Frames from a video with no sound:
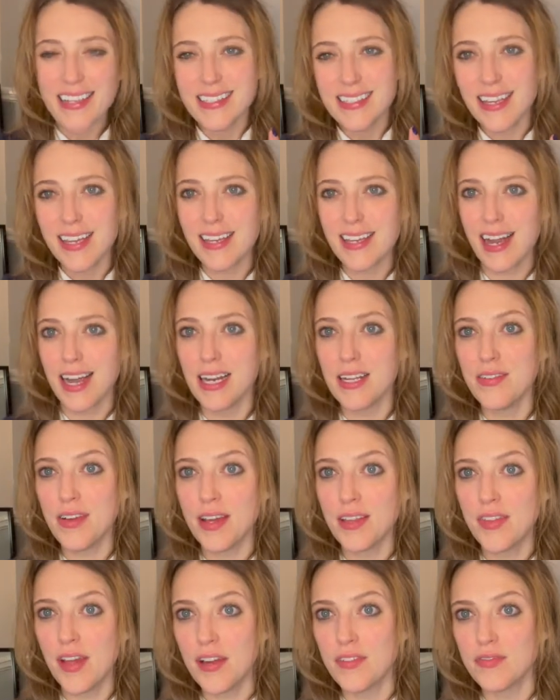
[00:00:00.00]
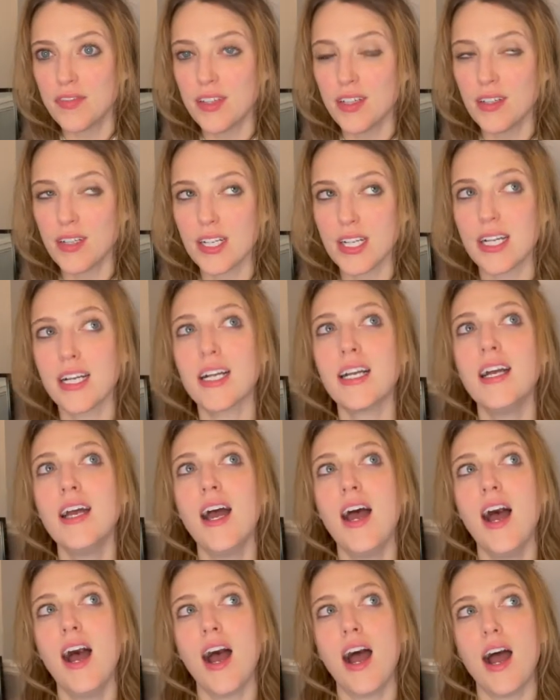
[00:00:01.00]
It kind of had that feeling.
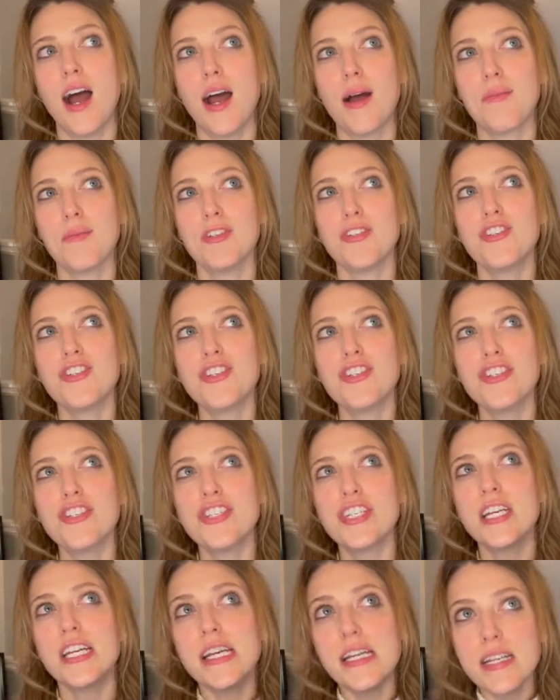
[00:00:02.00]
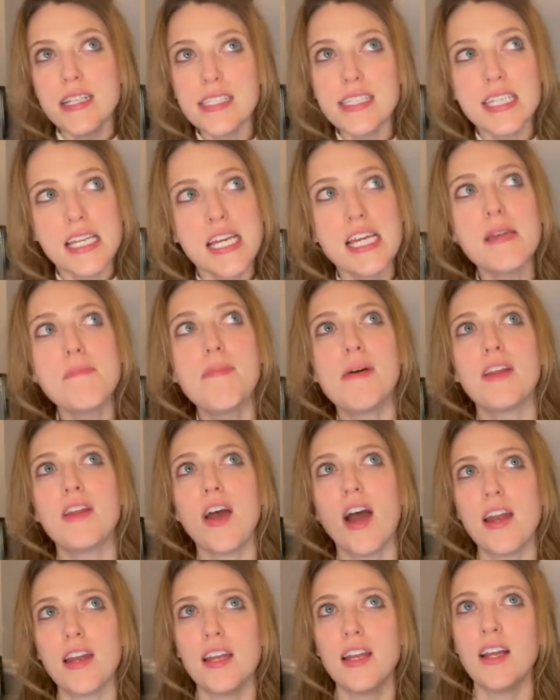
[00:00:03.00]
Cheesy, but
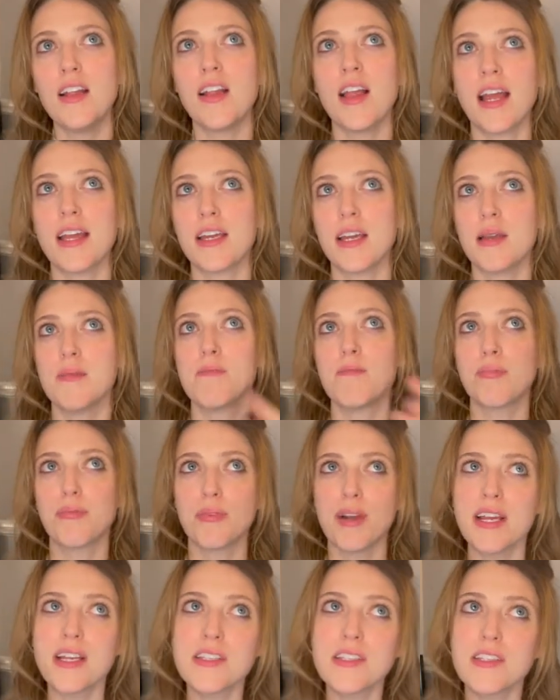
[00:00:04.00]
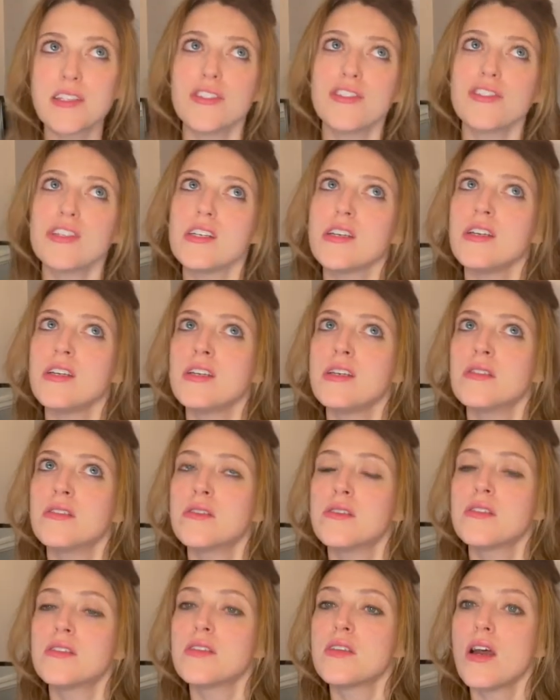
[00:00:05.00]
not in a like embrace the
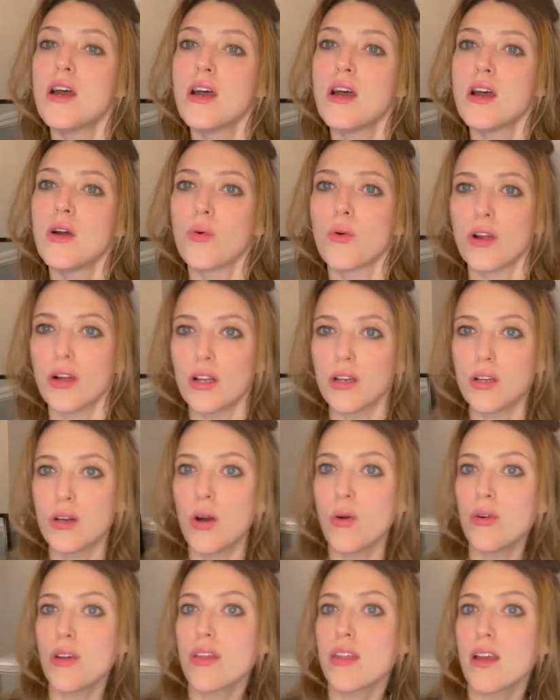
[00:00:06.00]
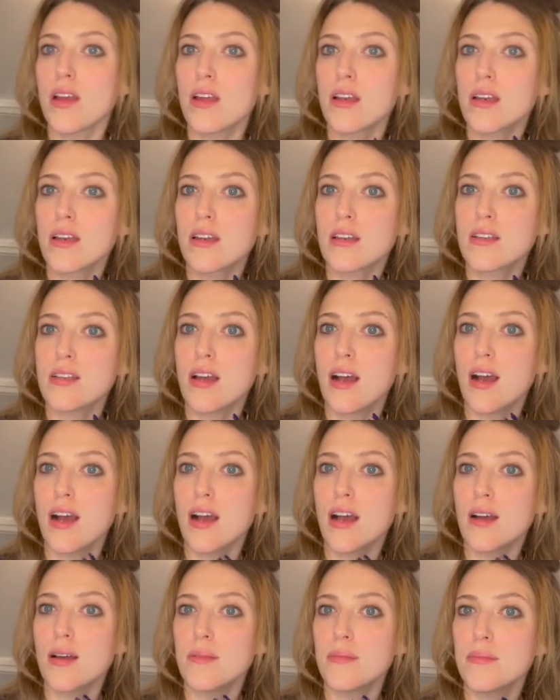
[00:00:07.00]
cheese, we're gonna go with it
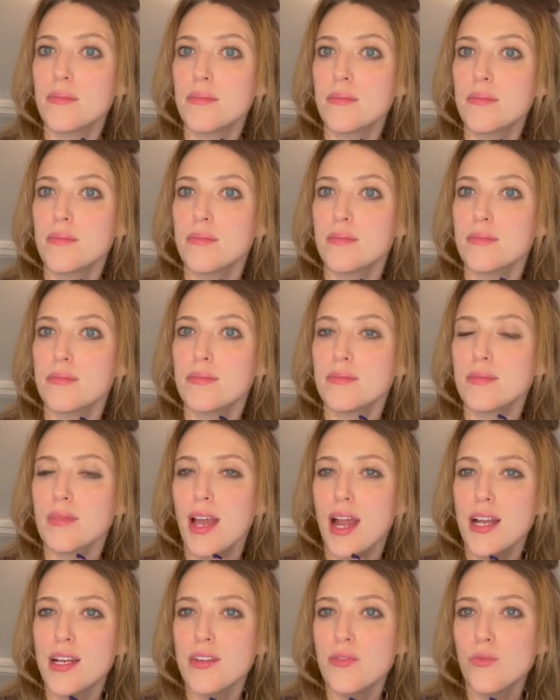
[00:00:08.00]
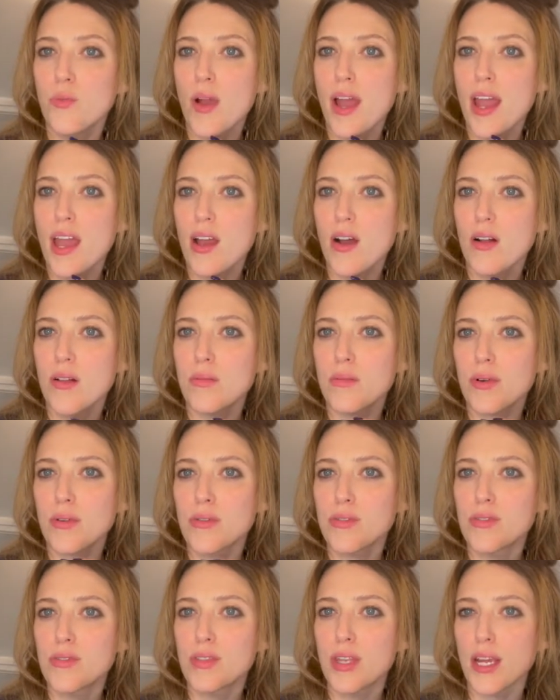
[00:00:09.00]
kind of way.
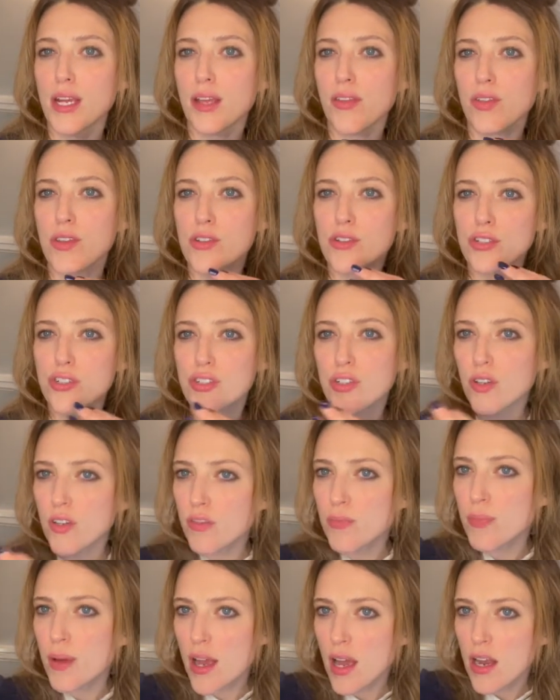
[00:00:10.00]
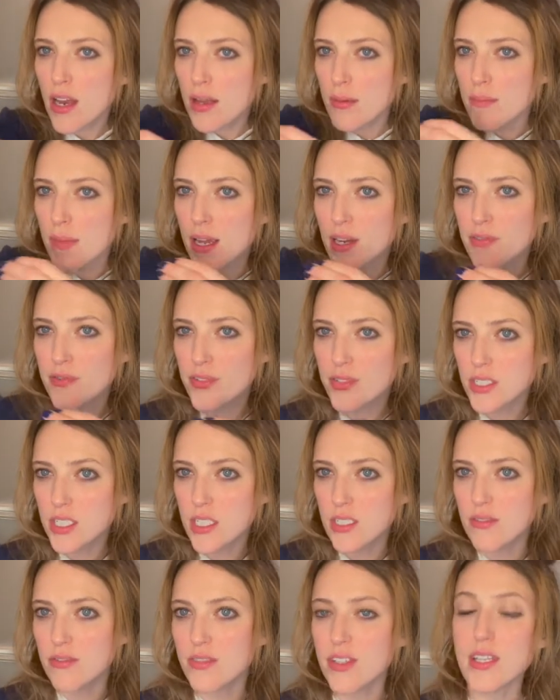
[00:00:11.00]
Almost like this should have been a
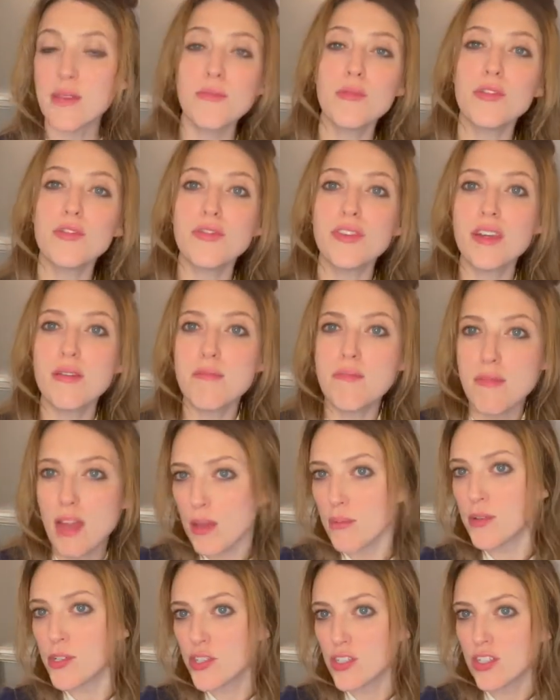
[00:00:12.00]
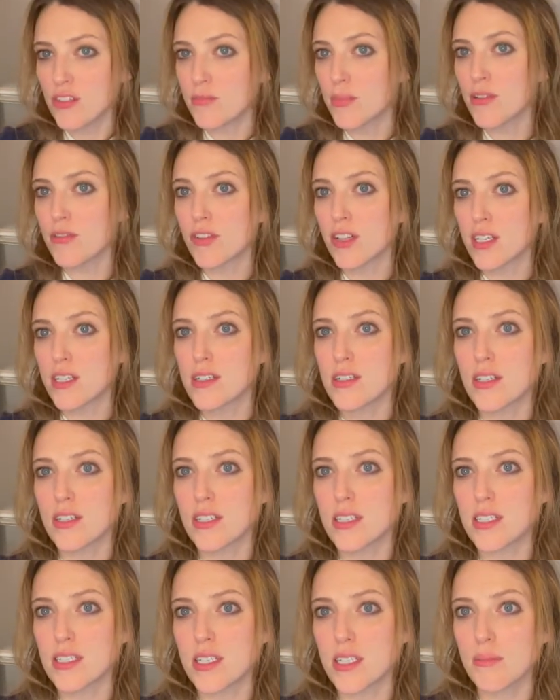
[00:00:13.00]
made-for-TV movie, maybe should have been released on
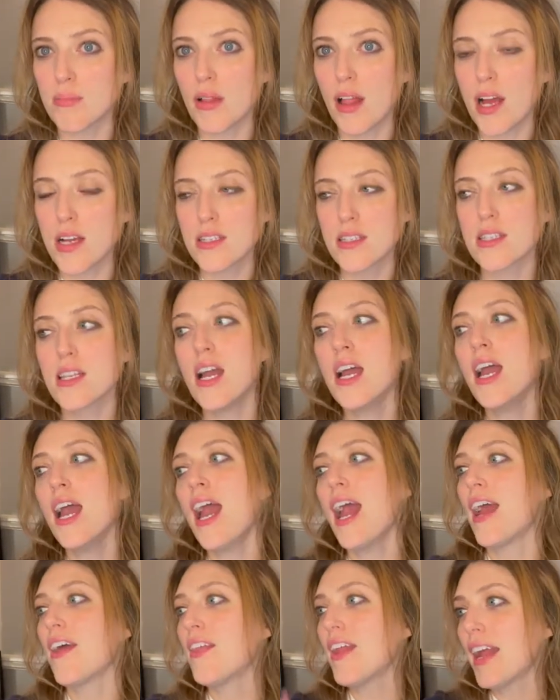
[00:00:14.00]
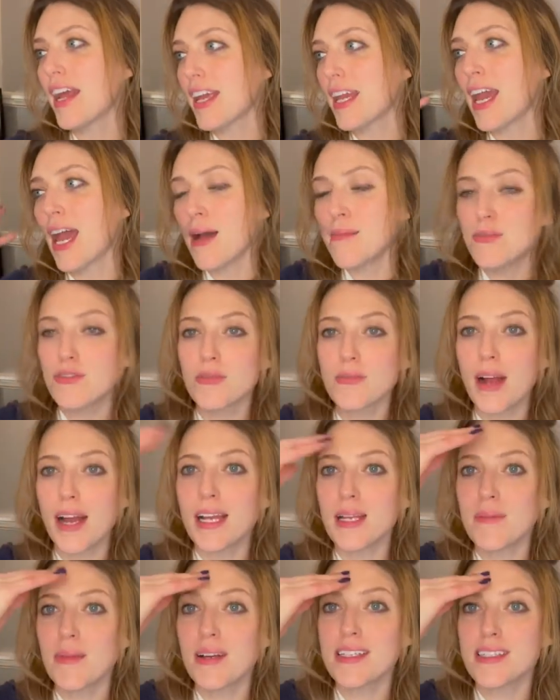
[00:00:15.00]
Disney Plus. And then I kept
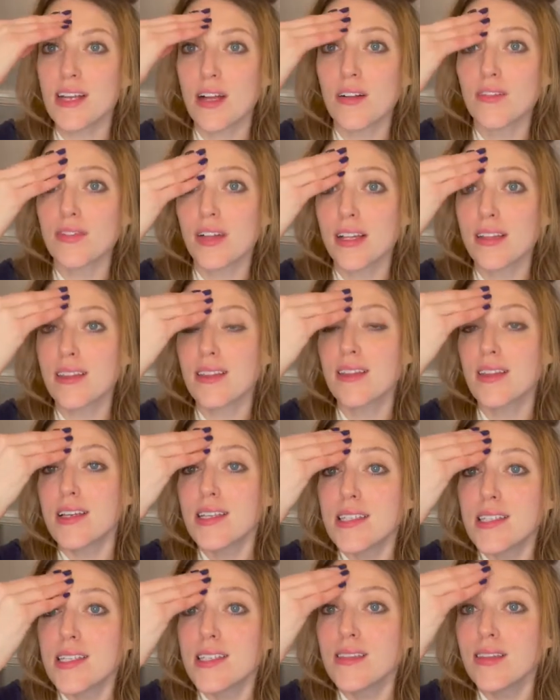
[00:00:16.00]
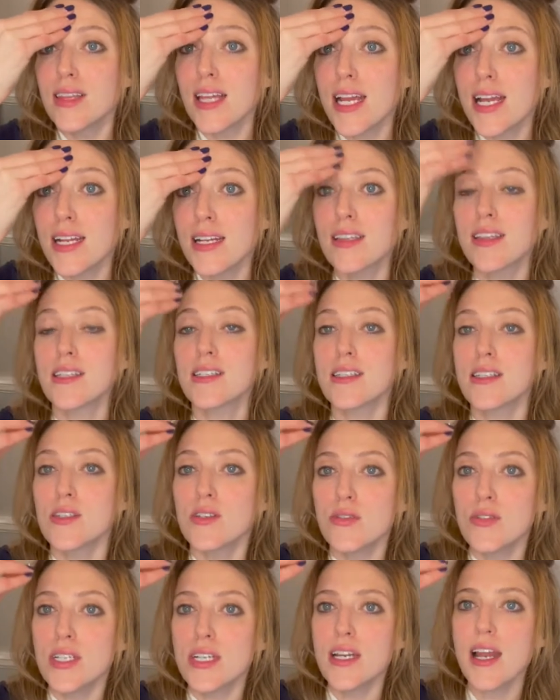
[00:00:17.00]
reminding myself, like, this is Lynn, this is
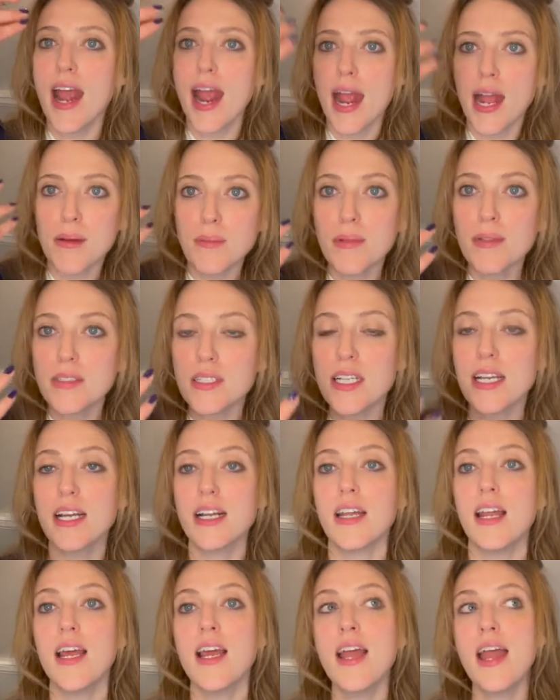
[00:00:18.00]
who did Hamilton.